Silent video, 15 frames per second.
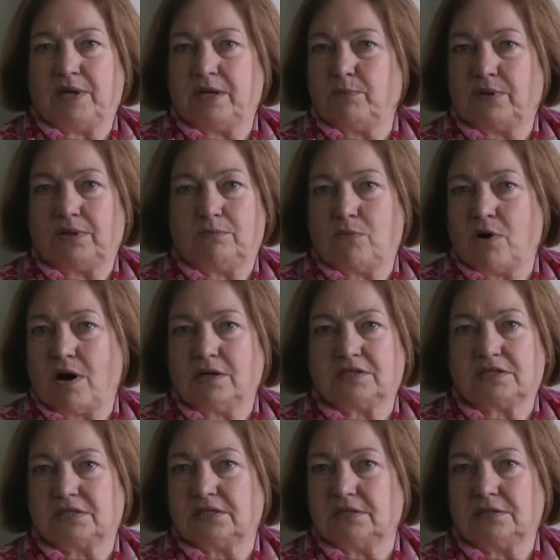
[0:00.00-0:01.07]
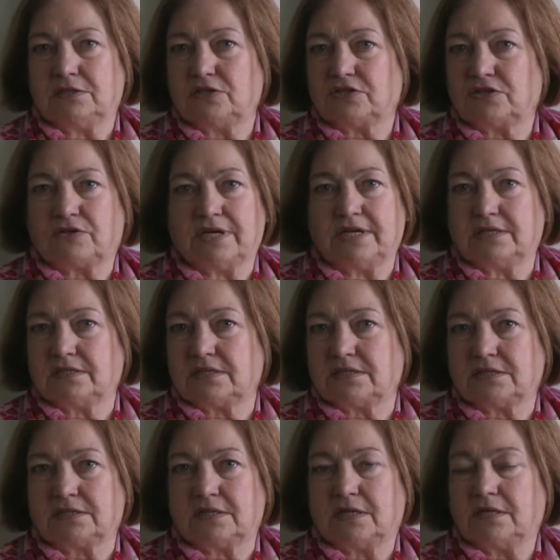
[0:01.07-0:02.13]
people marched in the
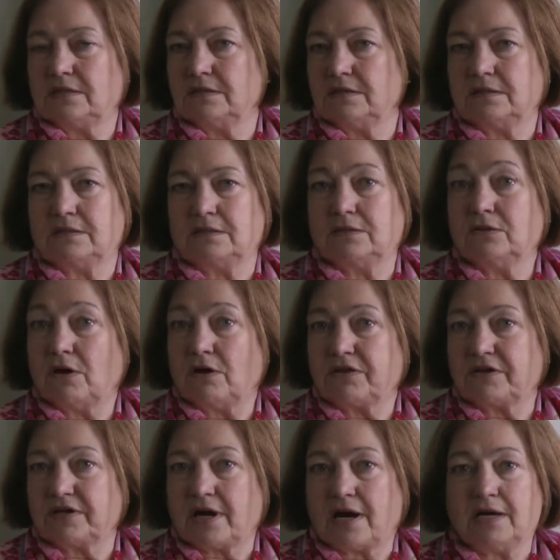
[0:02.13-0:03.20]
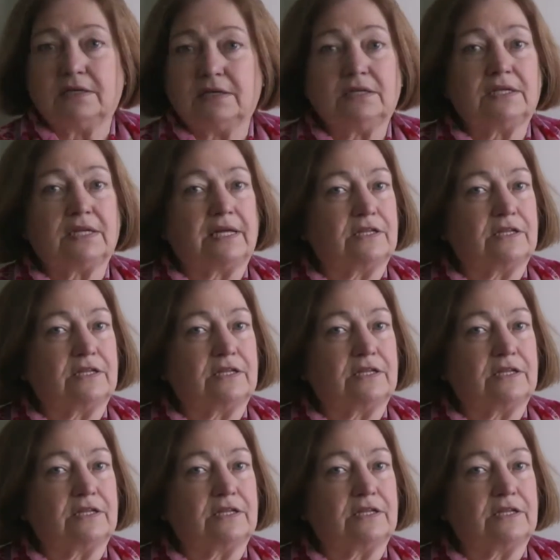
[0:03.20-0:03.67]
streets in Northern Ireland,